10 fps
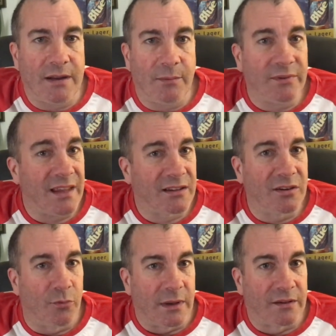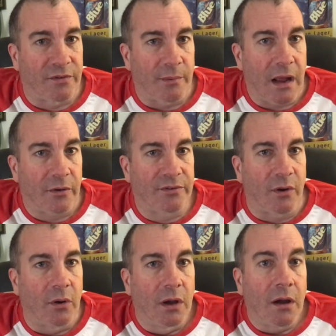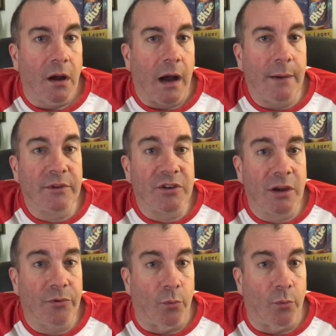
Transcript: It was like 2 weeks from now. So I went to check out the